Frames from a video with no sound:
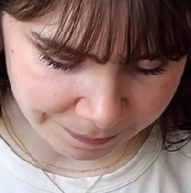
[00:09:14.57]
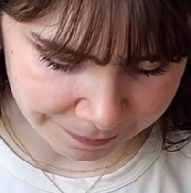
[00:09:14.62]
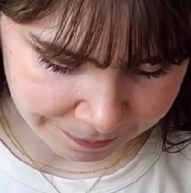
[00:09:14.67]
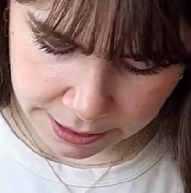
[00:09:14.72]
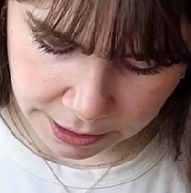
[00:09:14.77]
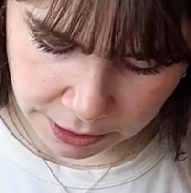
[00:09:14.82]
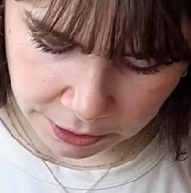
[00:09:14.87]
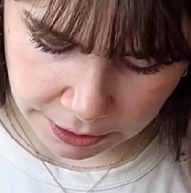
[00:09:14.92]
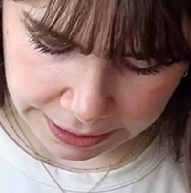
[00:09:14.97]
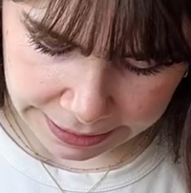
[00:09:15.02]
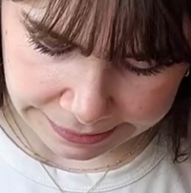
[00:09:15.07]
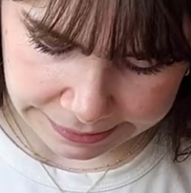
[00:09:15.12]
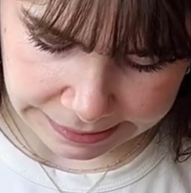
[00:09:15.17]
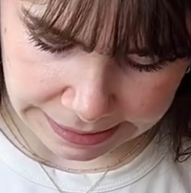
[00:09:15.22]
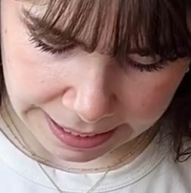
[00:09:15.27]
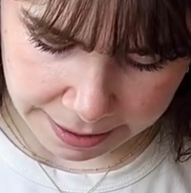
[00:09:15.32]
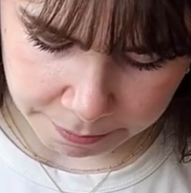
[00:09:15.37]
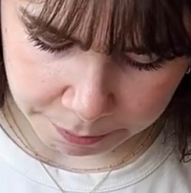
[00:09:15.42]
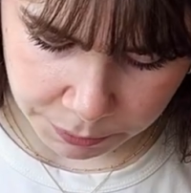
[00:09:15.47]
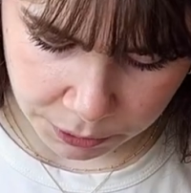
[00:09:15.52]
In their
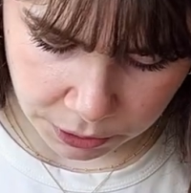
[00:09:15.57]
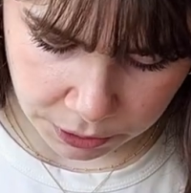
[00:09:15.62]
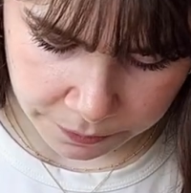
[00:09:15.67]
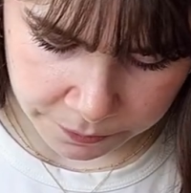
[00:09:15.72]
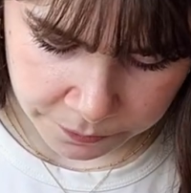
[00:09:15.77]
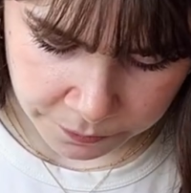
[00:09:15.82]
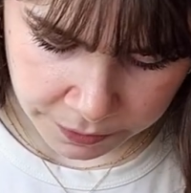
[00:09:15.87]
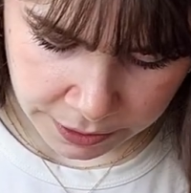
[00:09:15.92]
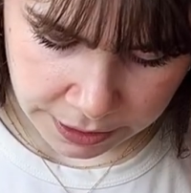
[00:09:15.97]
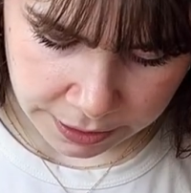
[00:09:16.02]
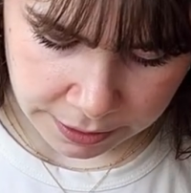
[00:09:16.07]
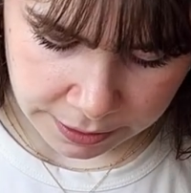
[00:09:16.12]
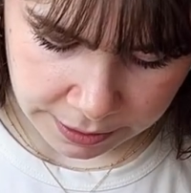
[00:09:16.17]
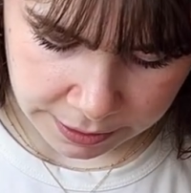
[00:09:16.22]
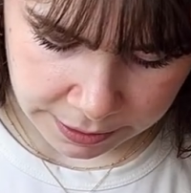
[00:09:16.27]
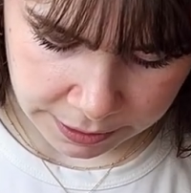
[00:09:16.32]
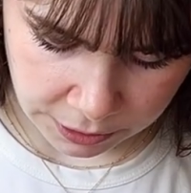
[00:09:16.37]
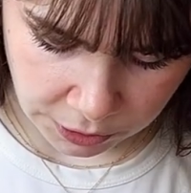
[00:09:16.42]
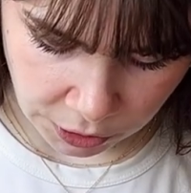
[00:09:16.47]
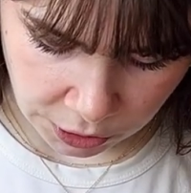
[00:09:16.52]
example,
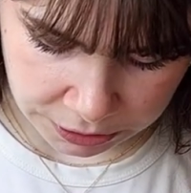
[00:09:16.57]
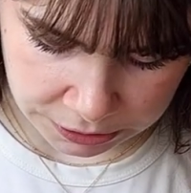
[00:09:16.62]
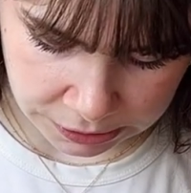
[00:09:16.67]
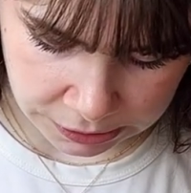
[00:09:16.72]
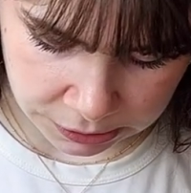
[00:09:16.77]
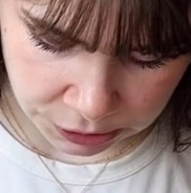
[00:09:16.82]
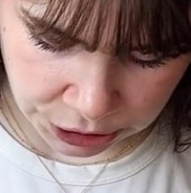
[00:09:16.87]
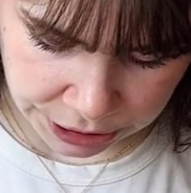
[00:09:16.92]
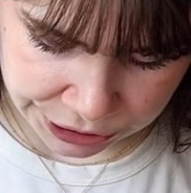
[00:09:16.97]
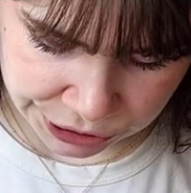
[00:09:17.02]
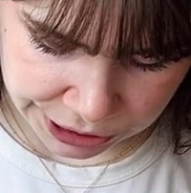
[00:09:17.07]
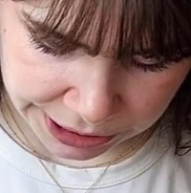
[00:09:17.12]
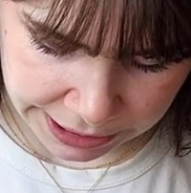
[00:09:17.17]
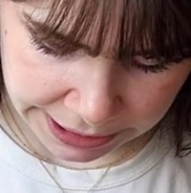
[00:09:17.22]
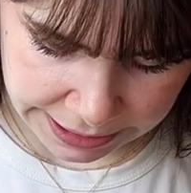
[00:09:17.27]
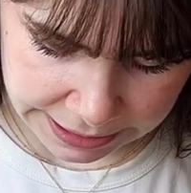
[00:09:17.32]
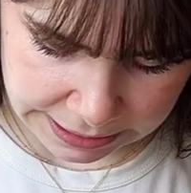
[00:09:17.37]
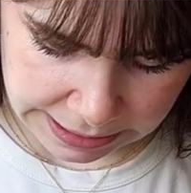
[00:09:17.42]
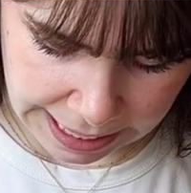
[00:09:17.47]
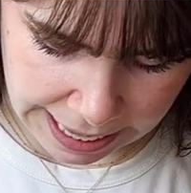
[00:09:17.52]
the yarn suggestion
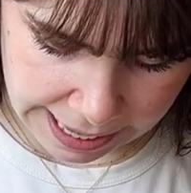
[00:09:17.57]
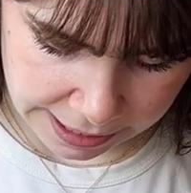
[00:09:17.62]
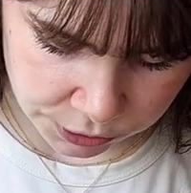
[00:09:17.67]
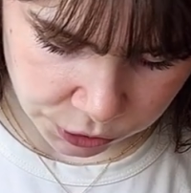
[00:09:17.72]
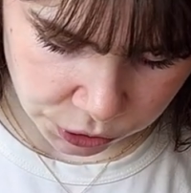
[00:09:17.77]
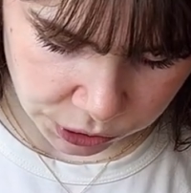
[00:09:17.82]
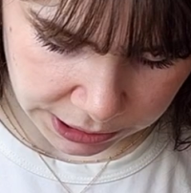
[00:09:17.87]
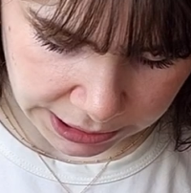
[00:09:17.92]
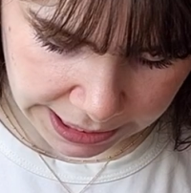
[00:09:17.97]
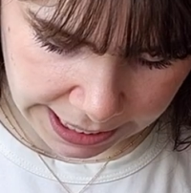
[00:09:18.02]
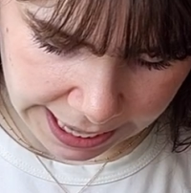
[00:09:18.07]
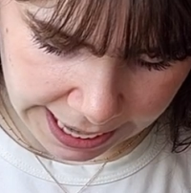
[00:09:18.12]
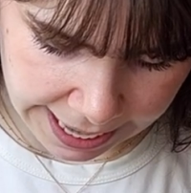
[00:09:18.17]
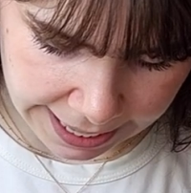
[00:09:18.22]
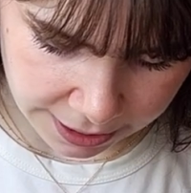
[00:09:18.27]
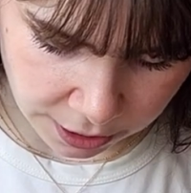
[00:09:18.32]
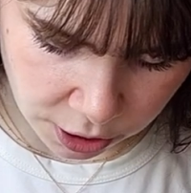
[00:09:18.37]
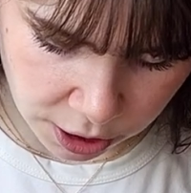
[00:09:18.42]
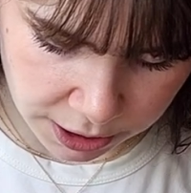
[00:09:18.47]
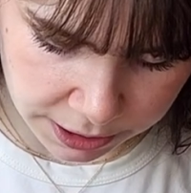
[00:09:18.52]
is actually a
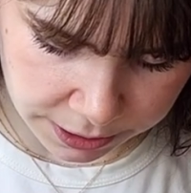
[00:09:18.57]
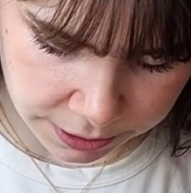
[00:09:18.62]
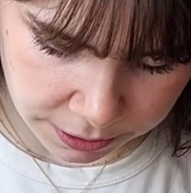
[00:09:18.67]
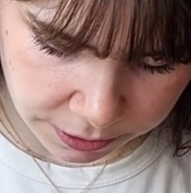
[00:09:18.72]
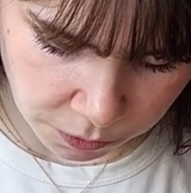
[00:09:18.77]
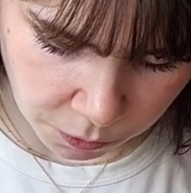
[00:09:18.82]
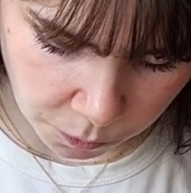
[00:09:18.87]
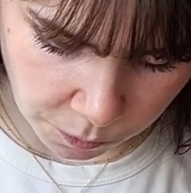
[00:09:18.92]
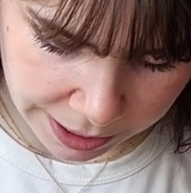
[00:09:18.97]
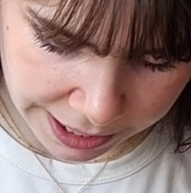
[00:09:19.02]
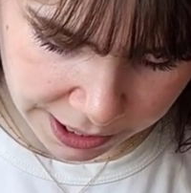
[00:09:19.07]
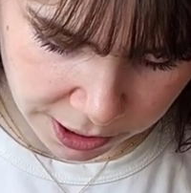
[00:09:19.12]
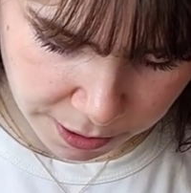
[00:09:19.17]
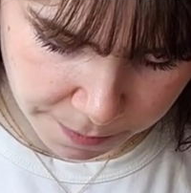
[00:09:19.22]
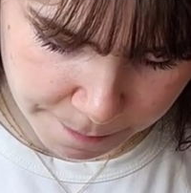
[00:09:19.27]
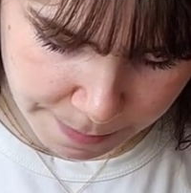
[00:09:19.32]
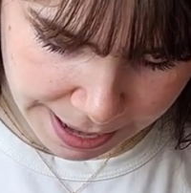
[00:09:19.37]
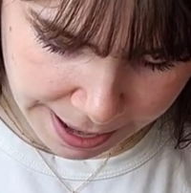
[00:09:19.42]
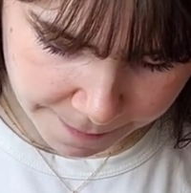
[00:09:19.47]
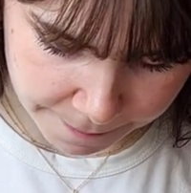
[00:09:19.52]
cotton,
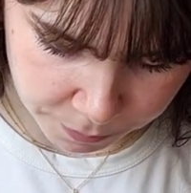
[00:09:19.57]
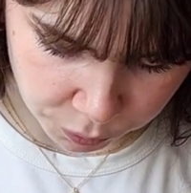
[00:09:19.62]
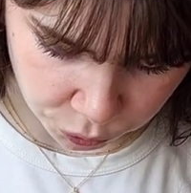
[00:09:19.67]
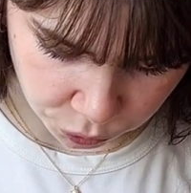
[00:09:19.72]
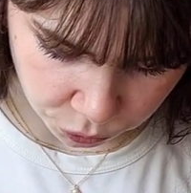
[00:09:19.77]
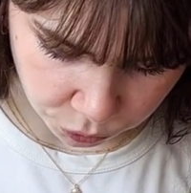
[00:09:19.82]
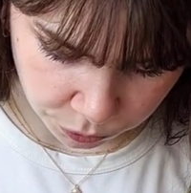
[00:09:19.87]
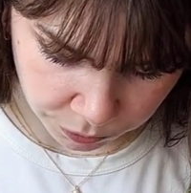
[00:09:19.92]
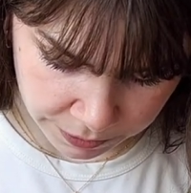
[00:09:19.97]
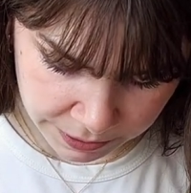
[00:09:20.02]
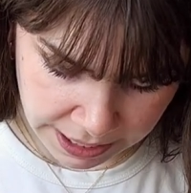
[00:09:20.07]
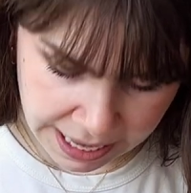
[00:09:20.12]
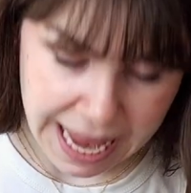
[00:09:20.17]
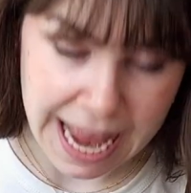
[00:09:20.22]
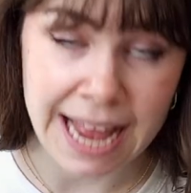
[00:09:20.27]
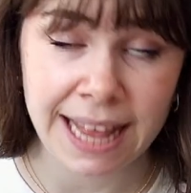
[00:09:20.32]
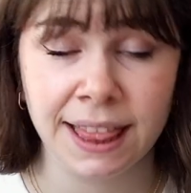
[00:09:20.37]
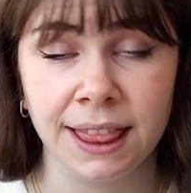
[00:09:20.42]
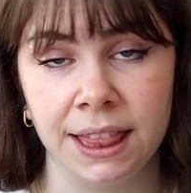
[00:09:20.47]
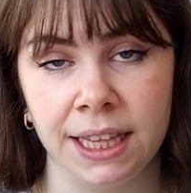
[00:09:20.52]
rayon, bamboo,
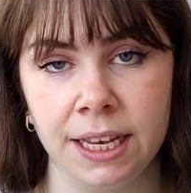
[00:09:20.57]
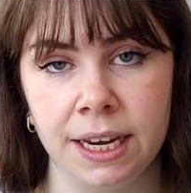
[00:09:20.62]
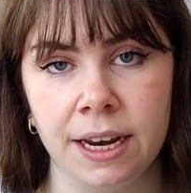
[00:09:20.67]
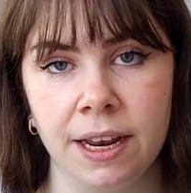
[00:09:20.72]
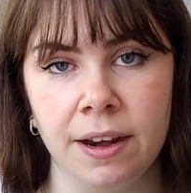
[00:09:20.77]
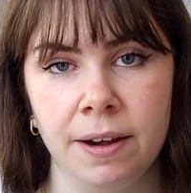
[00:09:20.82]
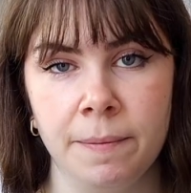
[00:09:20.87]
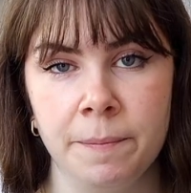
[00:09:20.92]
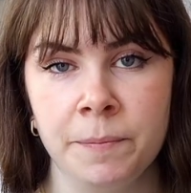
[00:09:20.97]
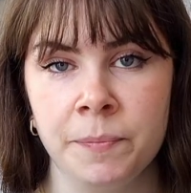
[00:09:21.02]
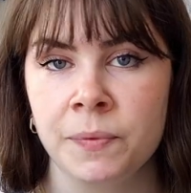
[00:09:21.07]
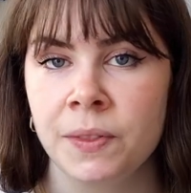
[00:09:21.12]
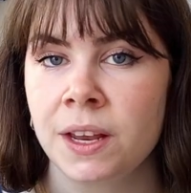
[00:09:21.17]
and linen.